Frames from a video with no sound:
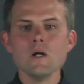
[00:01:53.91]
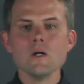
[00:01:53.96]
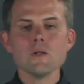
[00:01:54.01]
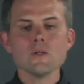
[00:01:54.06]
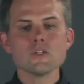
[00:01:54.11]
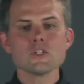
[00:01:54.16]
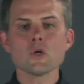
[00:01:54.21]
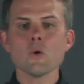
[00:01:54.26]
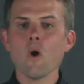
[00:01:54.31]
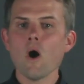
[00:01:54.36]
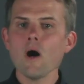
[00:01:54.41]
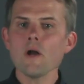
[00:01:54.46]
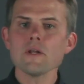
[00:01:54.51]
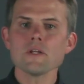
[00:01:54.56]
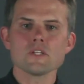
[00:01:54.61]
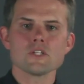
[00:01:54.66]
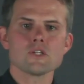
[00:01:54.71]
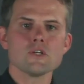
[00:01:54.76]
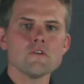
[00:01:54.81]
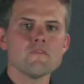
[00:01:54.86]
So on
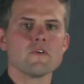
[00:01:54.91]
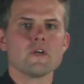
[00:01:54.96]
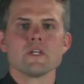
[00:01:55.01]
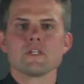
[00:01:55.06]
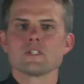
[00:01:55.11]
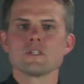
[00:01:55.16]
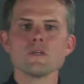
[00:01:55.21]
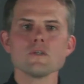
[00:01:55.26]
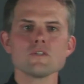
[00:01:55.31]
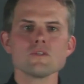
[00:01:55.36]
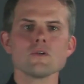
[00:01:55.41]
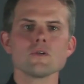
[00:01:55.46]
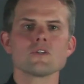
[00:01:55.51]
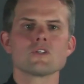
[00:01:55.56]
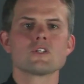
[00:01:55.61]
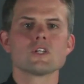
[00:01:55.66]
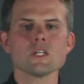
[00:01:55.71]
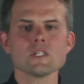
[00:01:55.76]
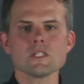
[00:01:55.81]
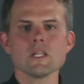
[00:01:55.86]
its surface, this looks
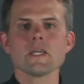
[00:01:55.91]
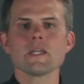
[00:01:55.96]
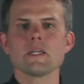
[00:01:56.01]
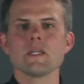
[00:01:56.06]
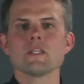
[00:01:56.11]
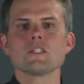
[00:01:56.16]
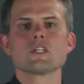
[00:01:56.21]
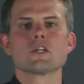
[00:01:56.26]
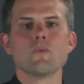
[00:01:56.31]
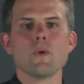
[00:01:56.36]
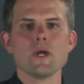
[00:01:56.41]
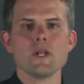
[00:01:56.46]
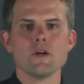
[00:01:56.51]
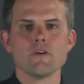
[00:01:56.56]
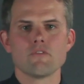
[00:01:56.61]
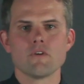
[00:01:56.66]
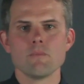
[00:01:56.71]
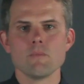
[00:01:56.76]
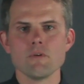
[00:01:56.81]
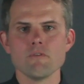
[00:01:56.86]
just like isGreater
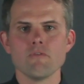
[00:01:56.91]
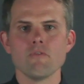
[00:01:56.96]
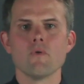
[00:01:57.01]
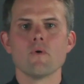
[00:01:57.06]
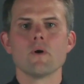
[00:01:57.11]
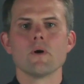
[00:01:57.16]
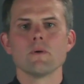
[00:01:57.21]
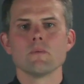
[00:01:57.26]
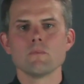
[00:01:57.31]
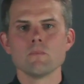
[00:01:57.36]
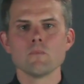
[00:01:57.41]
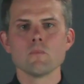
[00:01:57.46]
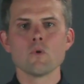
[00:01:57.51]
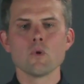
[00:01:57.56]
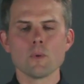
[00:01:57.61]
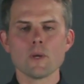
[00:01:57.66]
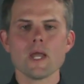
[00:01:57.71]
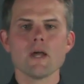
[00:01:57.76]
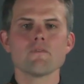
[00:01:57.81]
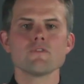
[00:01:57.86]
from before, where
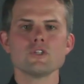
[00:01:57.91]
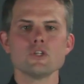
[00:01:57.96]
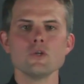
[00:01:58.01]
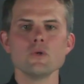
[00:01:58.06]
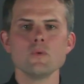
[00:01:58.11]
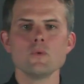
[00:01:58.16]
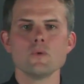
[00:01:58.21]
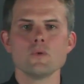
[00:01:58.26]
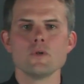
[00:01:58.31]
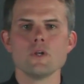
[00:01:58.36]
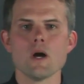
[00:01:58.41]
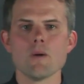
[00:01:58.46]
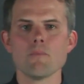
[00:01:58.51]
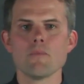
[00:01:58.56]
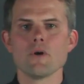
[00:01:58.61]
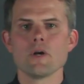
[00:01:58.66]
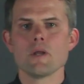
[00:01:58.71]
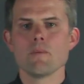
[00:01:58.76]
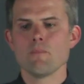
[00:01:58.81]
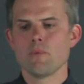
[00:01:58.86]
we have two
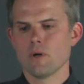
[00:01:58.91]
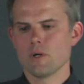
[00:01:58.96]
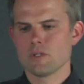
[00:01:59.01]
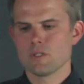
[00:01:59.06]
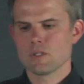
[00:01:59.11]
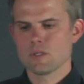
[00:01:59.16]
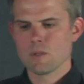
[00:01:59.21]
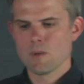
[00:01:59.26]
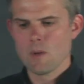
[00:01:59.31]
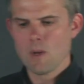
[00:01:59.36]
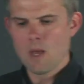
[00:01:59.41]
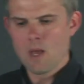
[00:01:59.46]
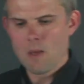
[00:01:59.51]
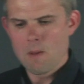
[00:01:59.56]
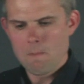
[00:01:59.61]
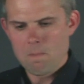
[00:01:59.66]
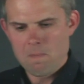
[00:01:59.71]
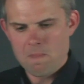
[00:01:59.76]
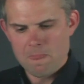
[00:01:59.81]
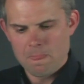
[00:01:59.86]
number inputs.
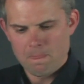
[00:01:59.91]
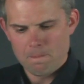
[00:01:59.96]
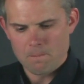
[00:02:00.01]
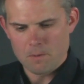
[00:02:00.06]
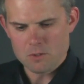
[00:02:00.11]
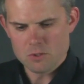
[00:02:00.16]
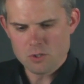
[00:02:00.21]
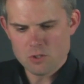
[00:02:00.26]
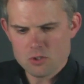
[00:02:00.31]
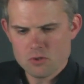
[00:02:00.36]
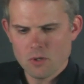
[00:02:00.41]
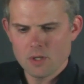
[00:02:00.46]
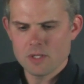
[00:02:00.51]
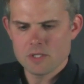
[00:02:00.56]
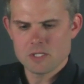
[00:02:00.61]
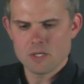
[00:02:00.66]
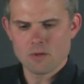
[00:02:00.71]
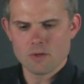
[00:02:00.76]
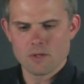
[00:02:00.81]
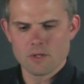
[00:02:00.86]
Right, so let's draw
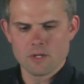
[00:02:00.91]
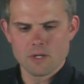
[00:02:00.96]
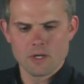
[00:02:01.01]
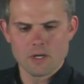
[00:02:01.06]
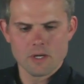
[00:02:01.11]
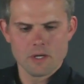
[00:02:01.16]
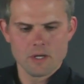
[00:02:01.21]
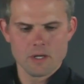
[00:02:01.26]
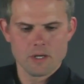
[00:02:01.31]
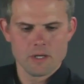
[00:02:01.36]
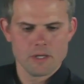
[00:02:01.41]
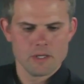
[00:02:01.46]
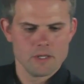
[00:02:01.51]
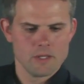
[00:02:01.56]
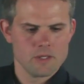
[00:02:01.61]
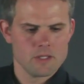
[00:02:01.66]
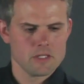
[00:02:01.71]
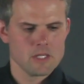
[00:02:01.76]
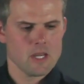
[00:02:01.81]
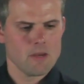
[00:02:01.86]
this out in
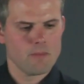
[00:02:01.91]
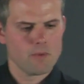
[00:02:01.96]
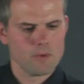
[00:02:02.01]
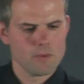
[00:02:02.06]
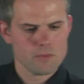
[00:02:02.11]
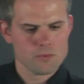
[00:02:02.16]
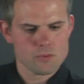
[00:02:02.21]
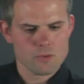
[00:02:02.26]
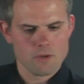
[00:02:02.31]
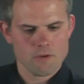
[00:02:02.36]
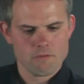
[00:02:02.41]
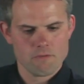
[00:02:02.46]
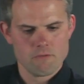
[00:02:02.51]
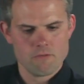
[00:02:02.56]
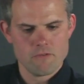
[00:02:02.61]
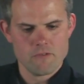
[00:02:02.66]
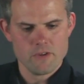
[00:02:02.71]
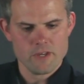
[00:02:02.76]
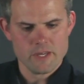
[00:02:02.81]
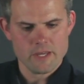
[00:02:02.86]
the table. So we have
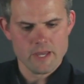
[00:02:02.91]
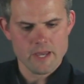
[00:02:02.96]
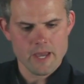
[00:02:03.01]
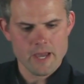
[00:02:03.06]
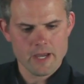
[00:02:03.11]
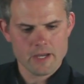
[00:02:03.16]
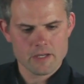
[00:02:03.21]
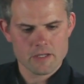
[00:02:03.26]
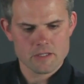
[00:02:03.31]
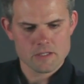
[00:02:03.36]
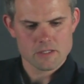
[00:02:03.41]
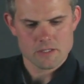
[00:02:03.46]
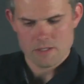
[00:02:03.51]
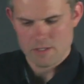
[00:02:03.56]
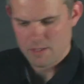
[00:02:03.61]
Vx